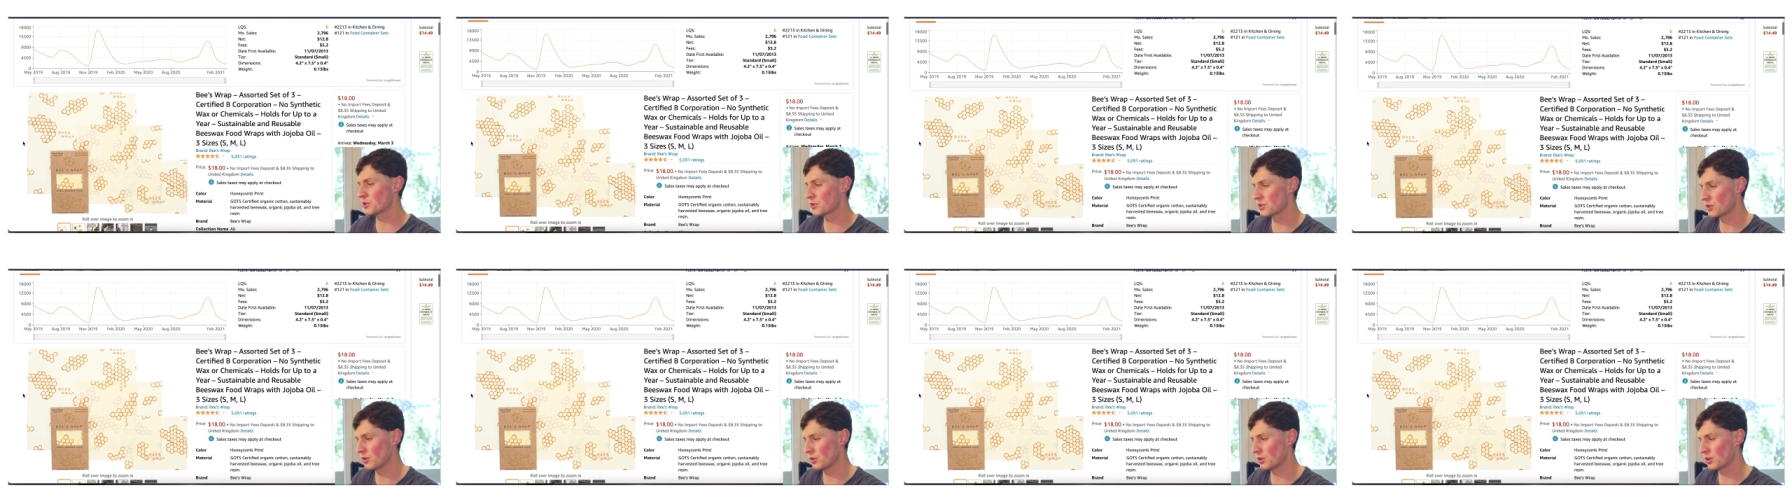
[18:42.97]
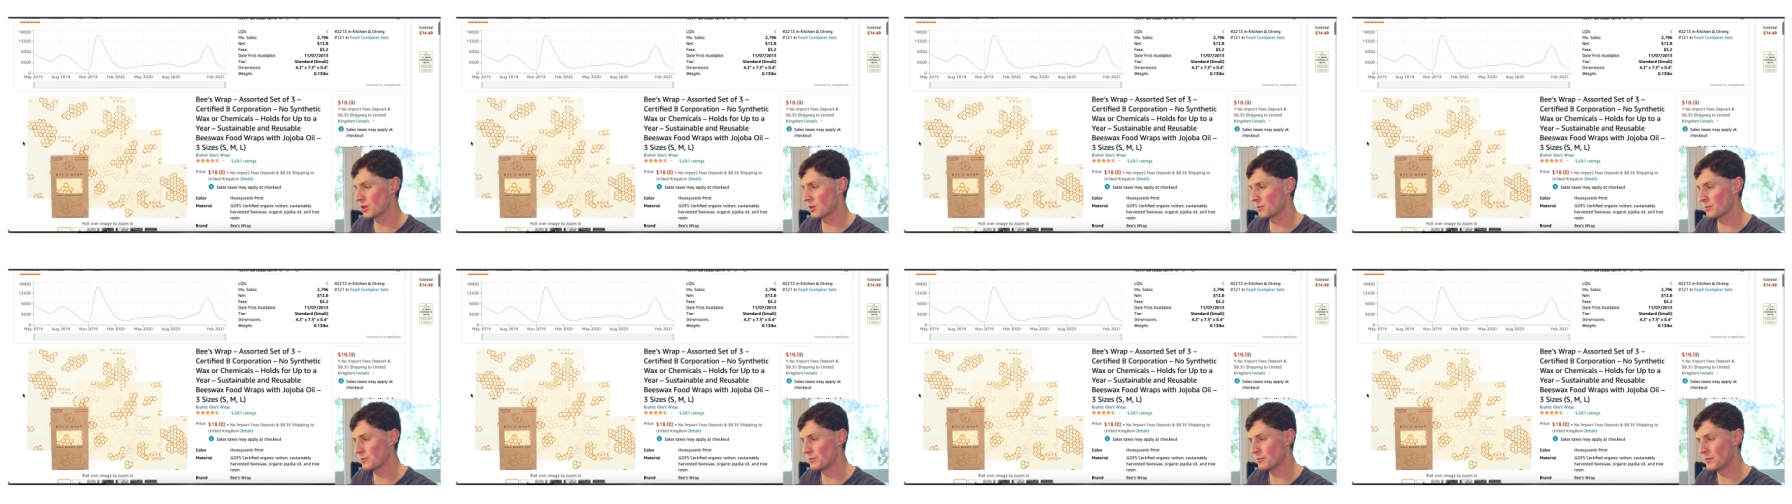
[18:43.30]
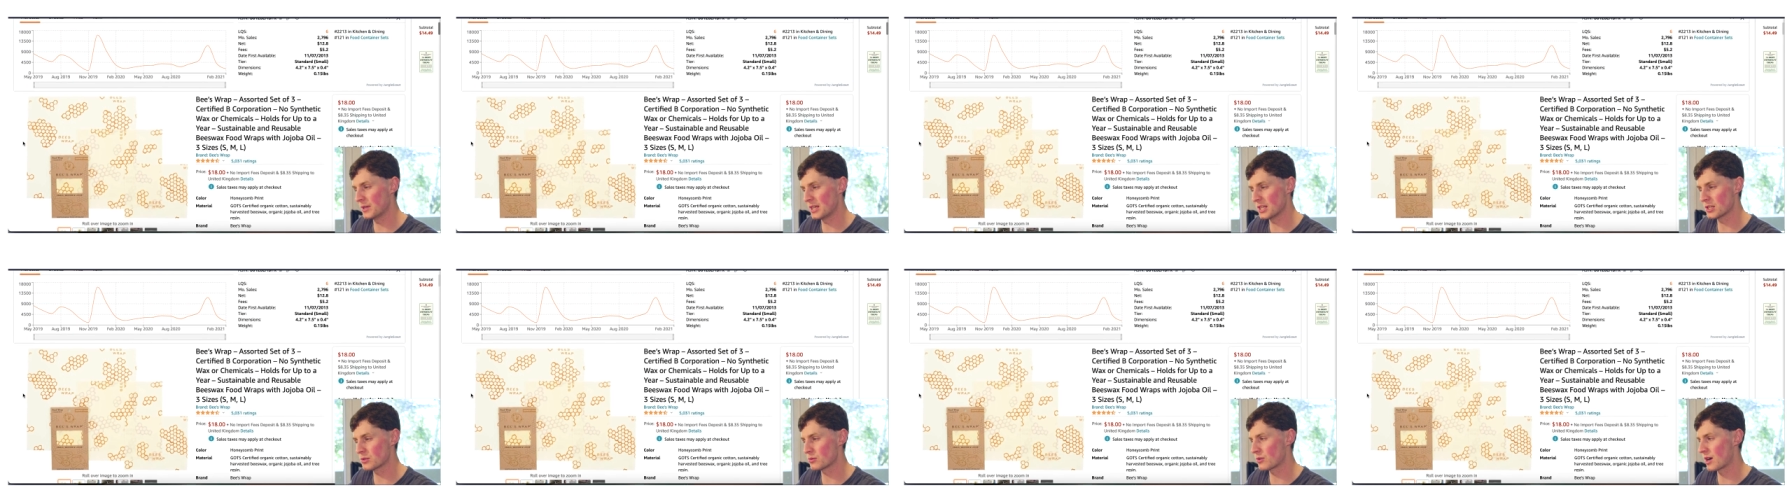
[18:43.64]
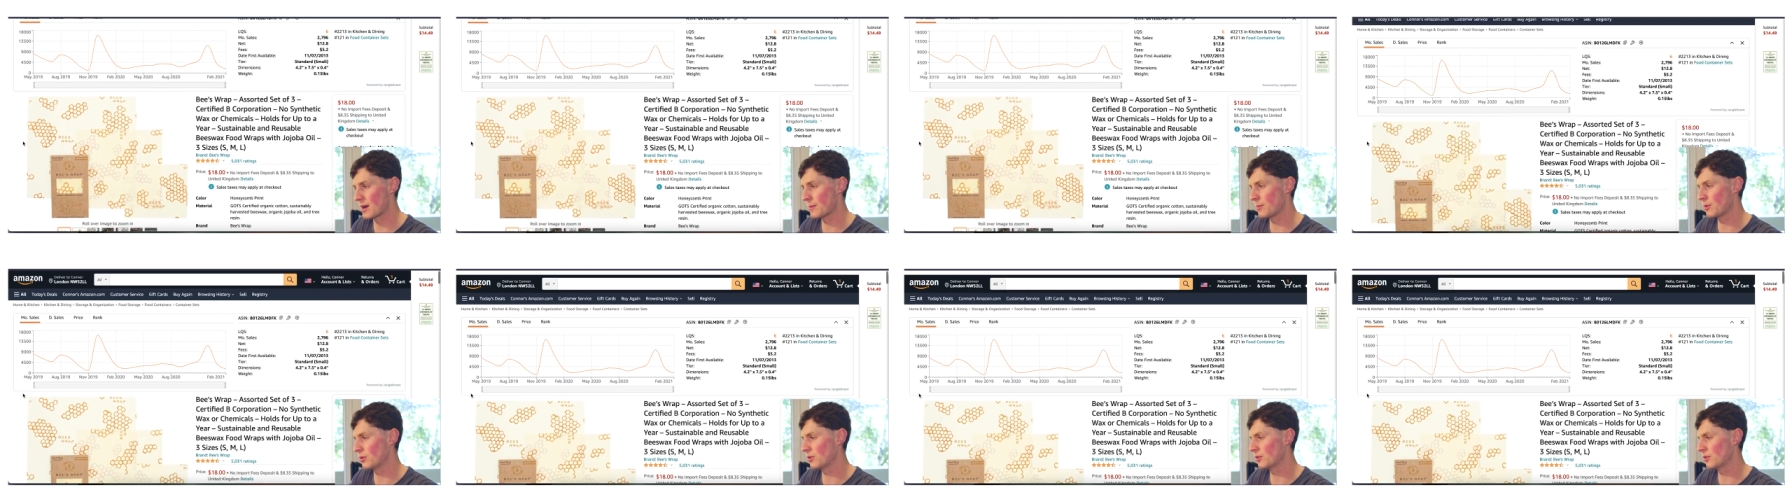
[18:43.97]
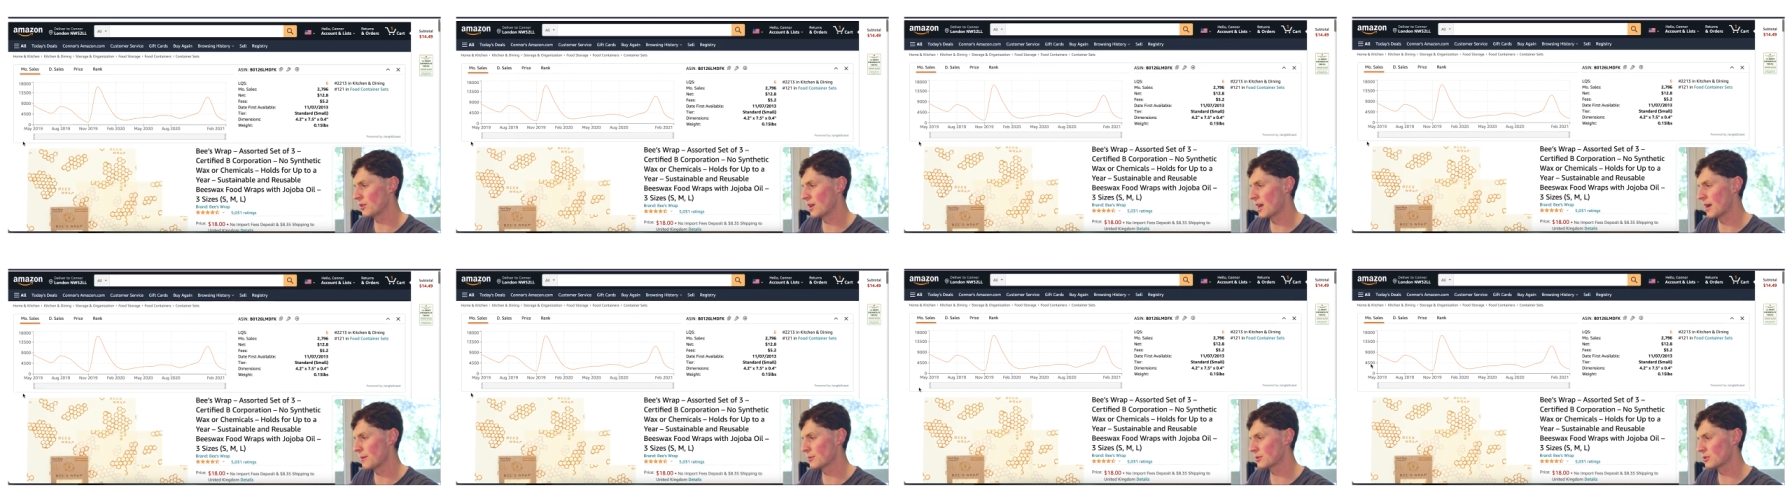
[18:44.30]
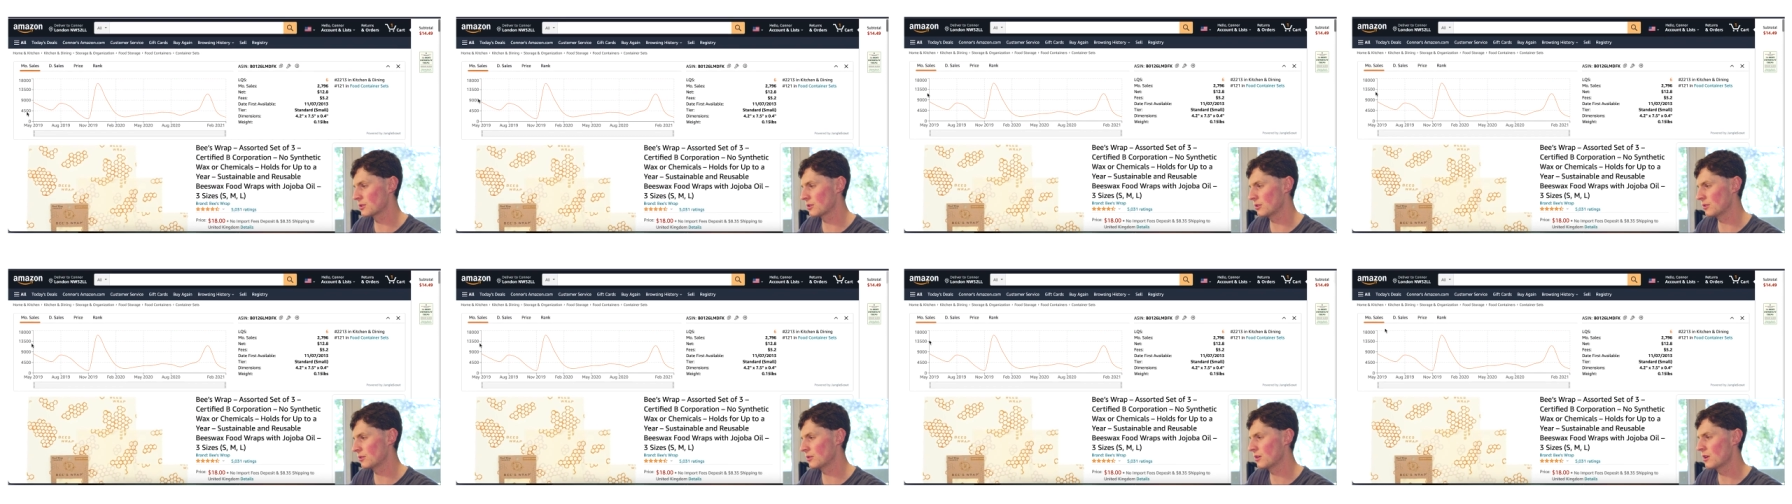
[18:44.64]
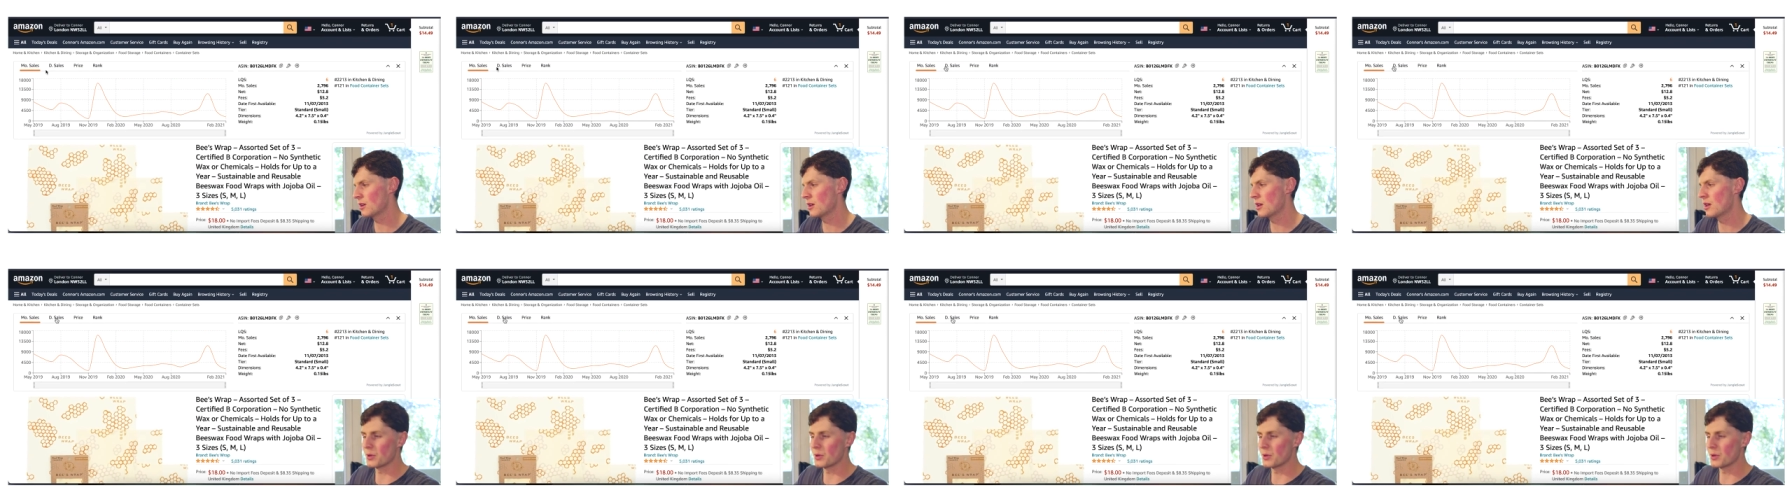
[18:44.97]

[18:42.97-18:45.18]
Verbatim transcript: Just go look at Bee's Wrap on Amazon.